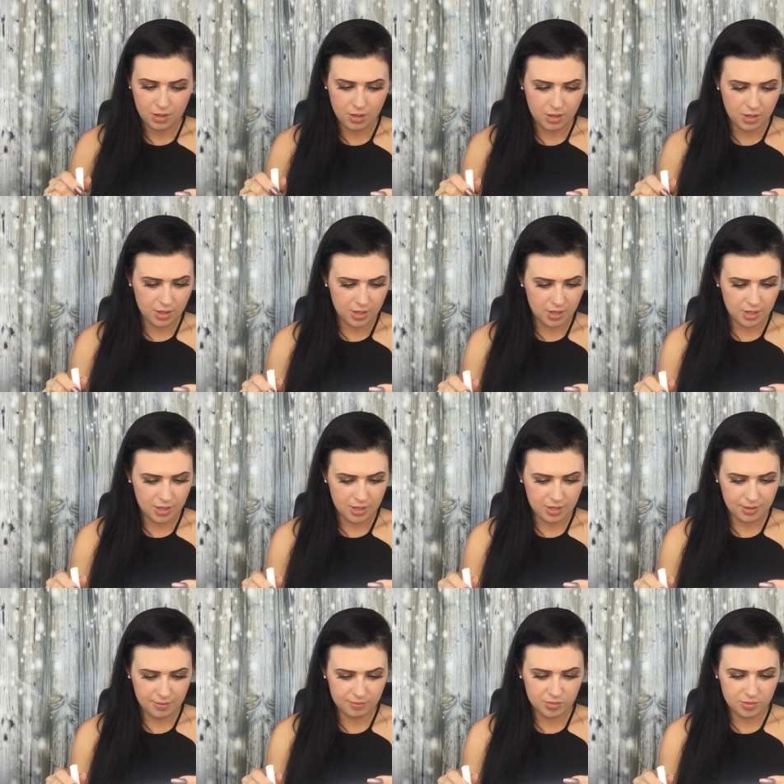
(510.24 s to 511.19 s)

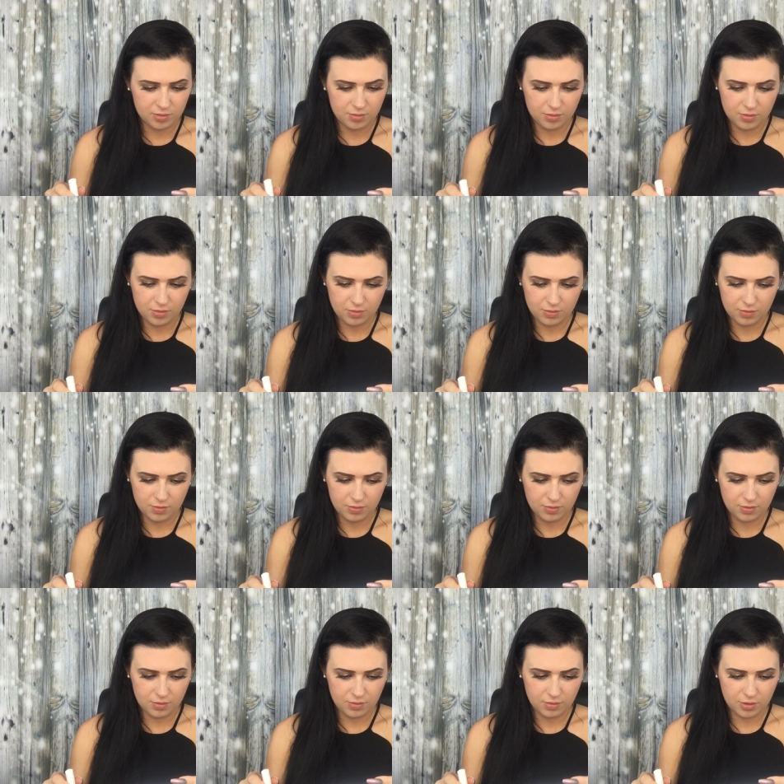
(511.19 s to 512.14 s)
Um,
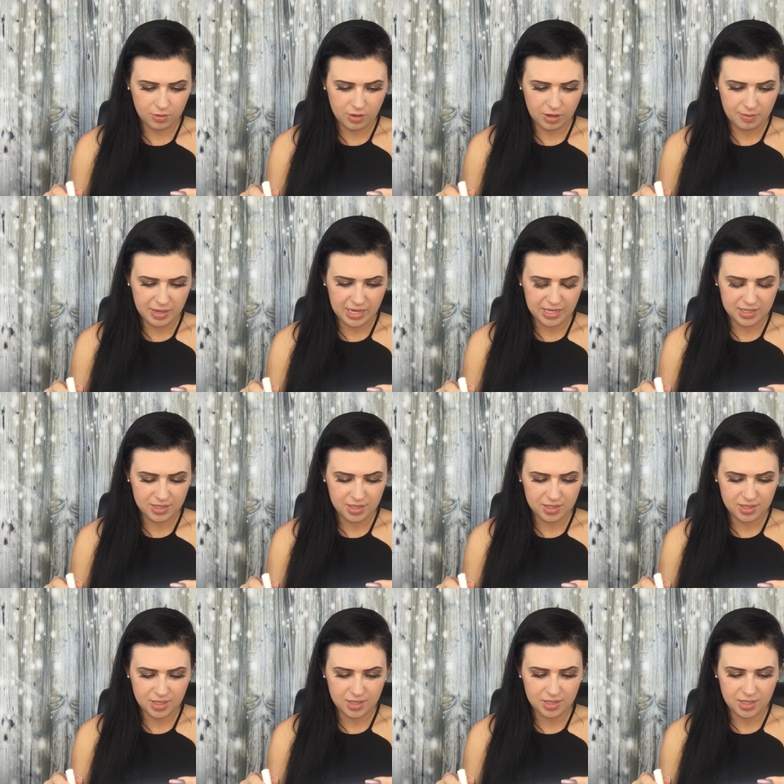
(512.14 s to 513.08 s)
creamy
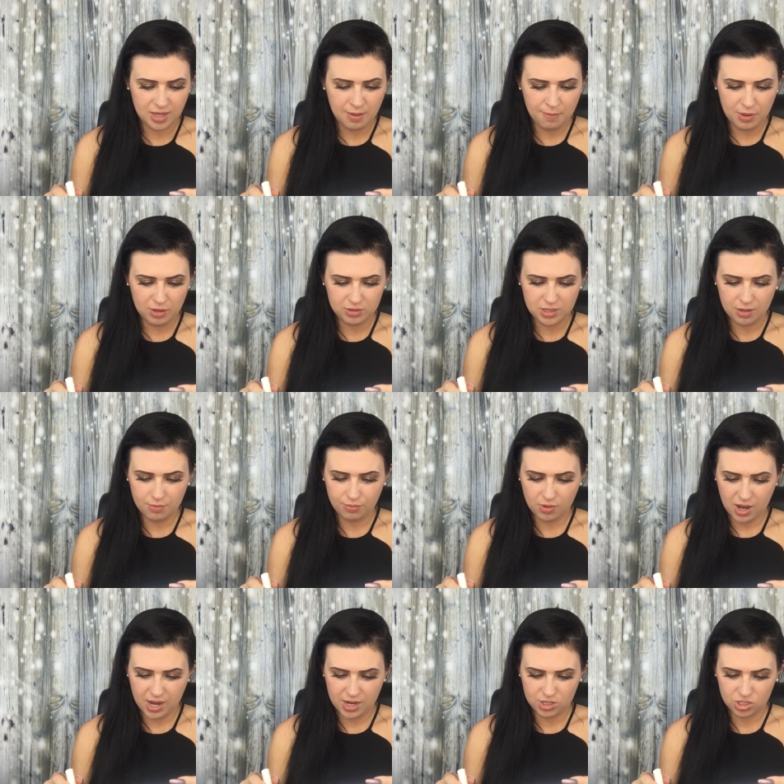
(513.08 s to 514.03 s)
consistency and built-in
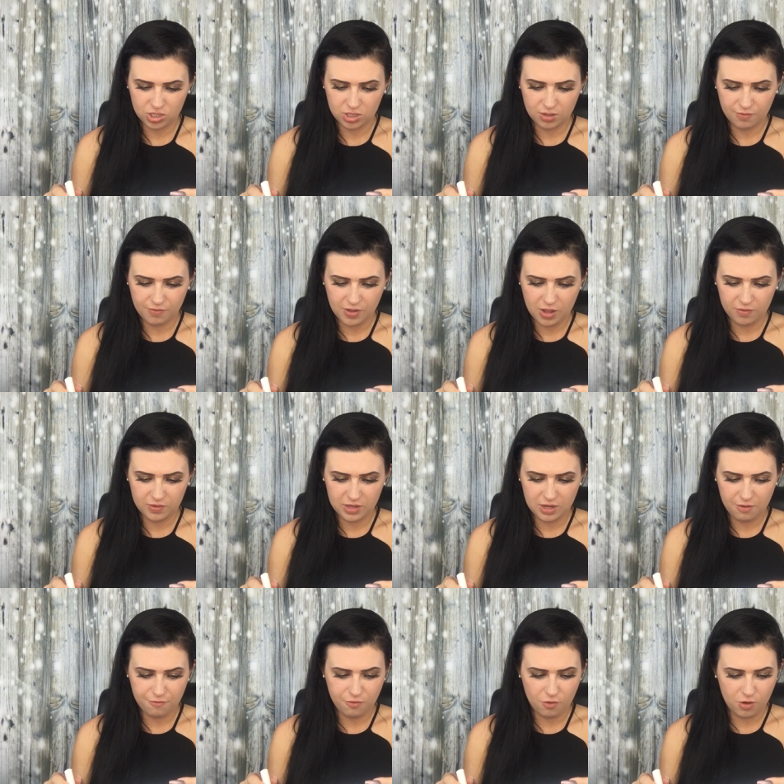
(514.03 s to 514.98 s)
brush.
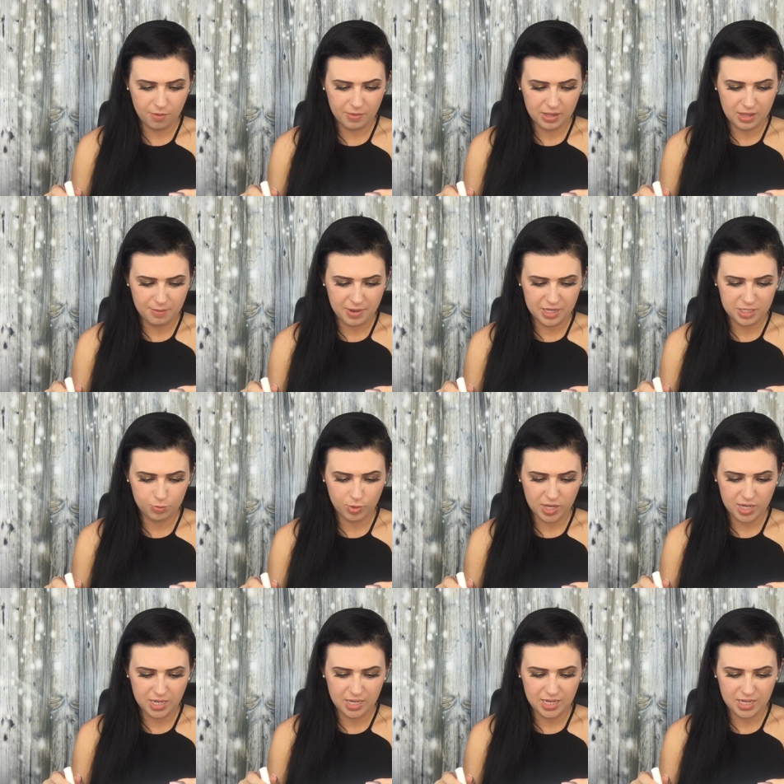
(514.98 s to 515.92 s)
Velvety formula makes
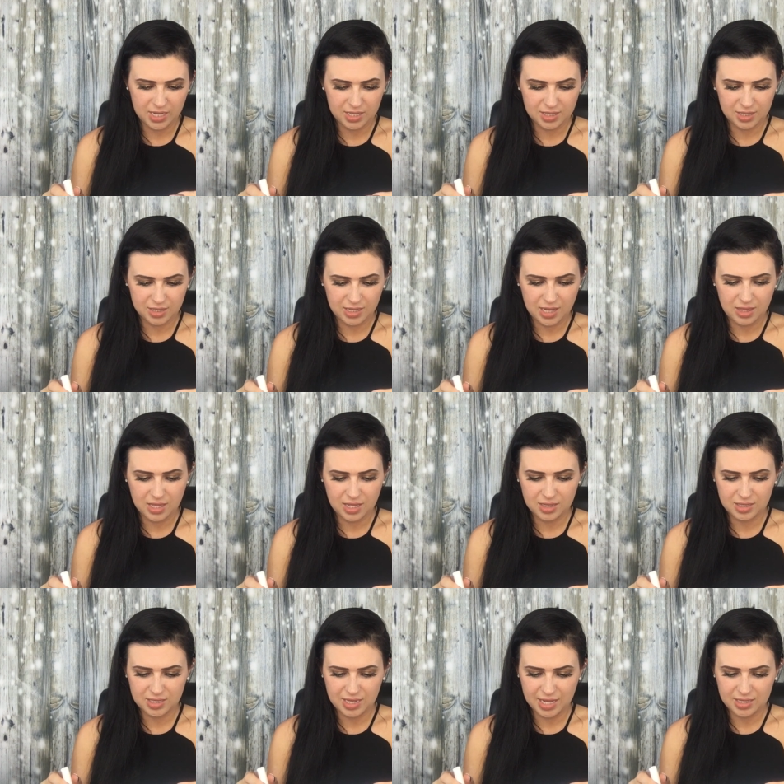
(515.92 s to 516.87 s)
blending easily,
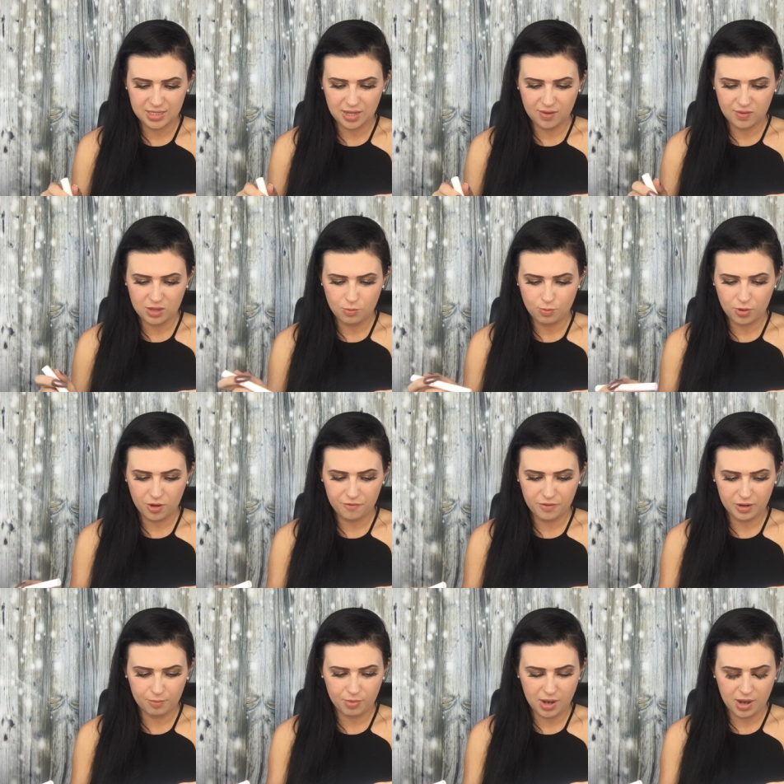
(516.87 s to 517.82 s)
then sets, giving you
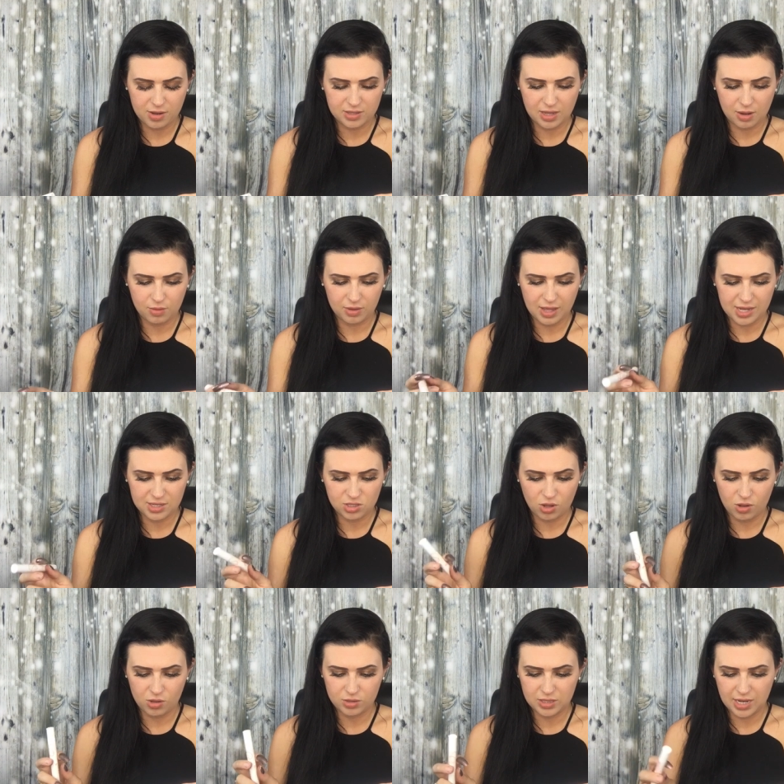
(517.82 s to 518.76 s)
perfect brows that will last
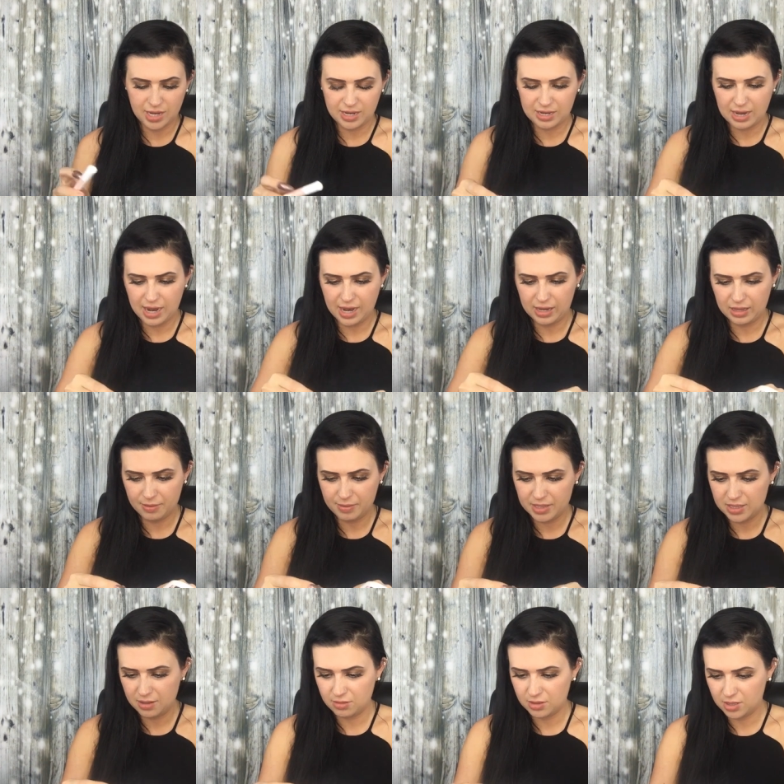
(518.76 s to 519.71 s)
all day and night. Let
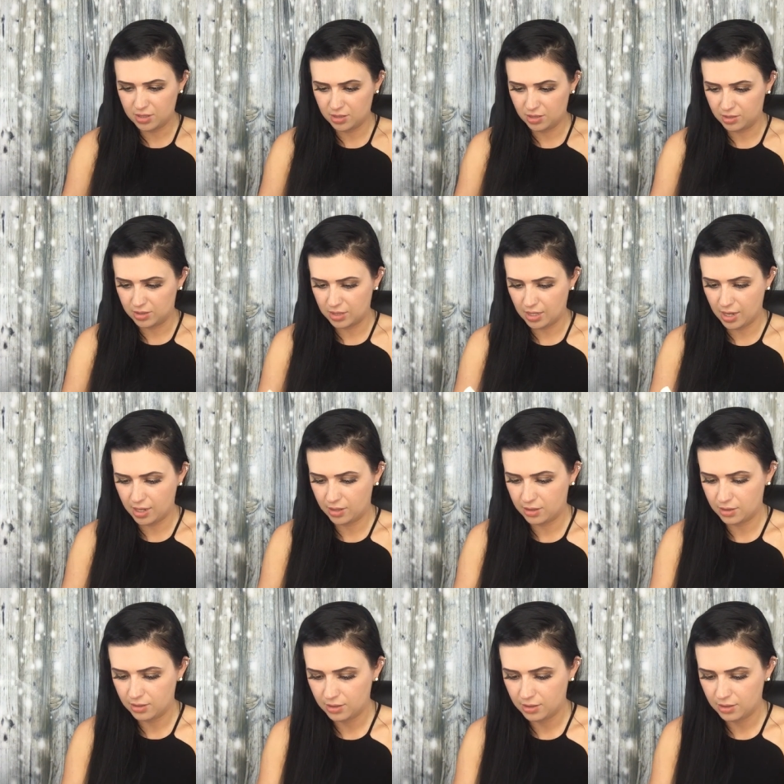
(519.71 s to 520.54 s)
me see what this looks like.